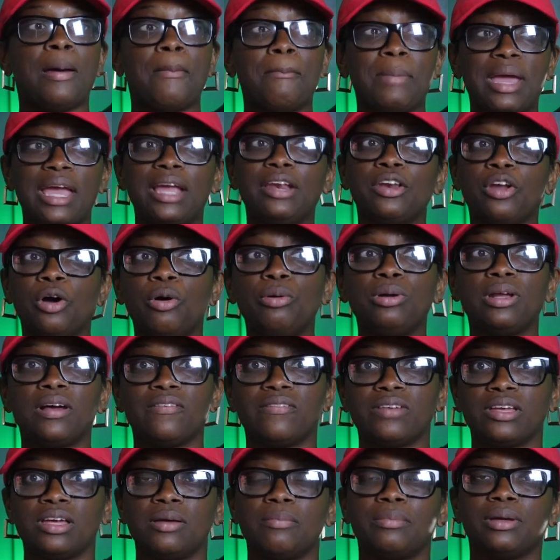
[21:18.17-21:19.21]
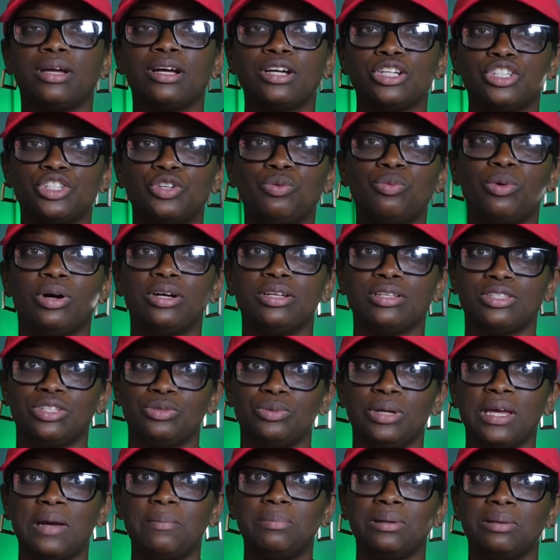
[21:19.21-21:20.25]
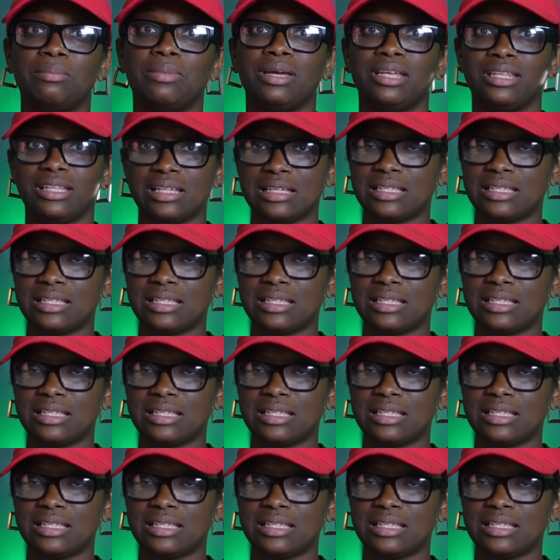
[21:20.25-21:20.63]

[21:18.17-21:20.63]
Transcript: Make note of it because you want to implement